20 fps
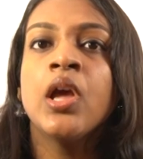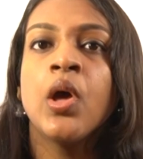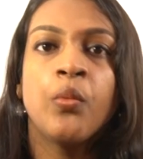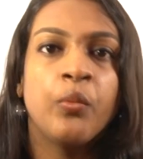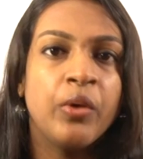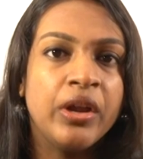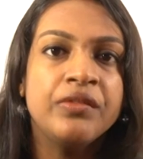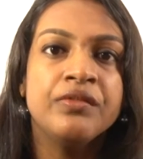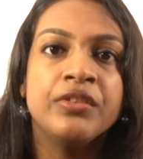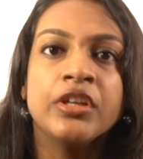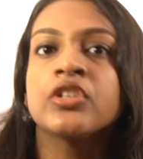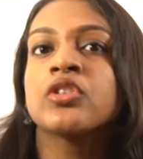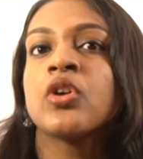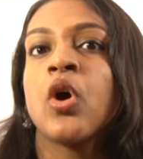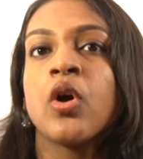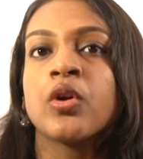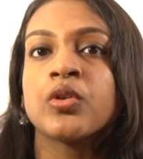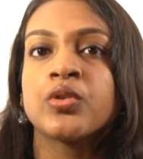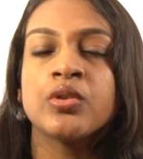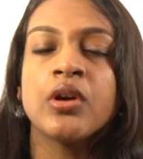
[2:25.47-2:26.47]
when we
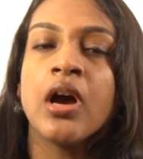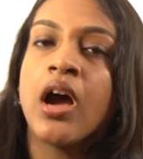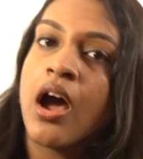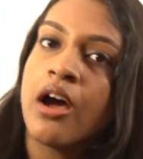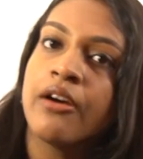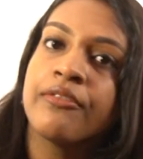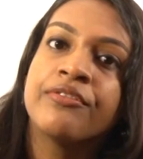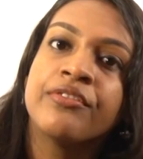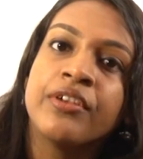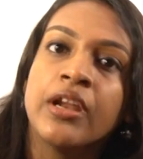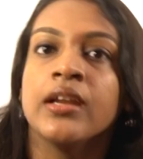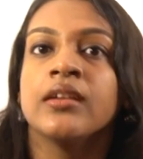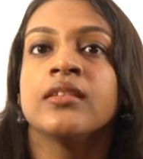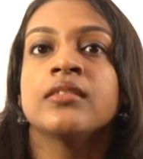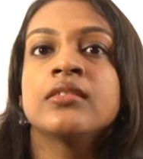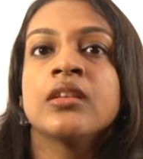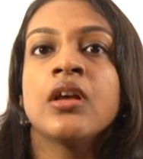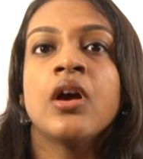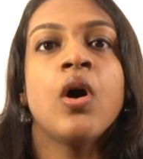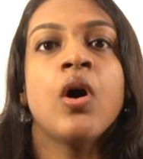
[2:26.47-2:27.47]
talk to our friends